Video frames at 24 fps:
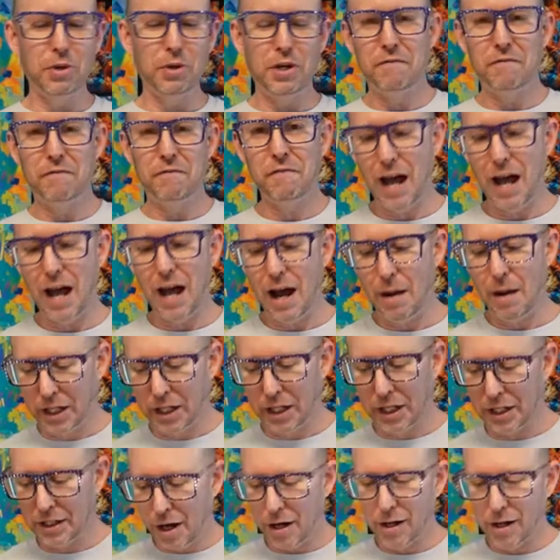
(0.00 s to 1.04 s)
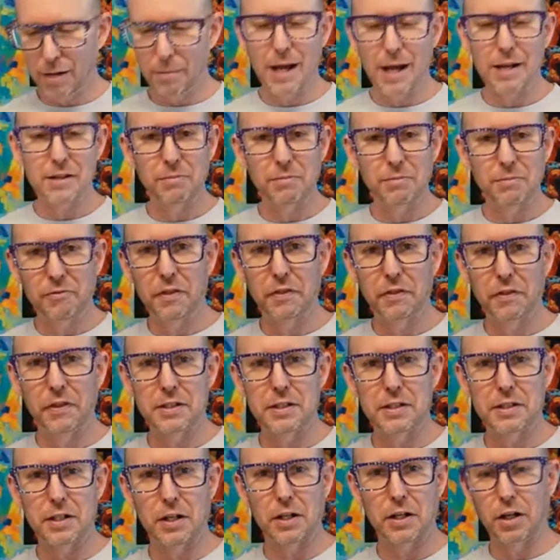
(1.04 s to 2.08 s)
pretty fabric and talk about some fun
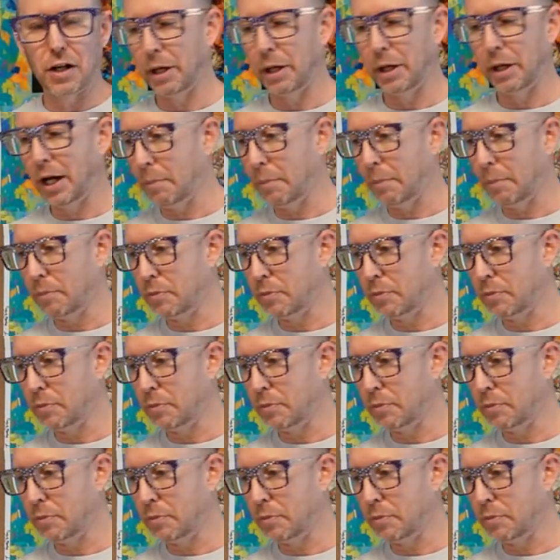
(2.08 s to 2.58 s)
things that are coming up.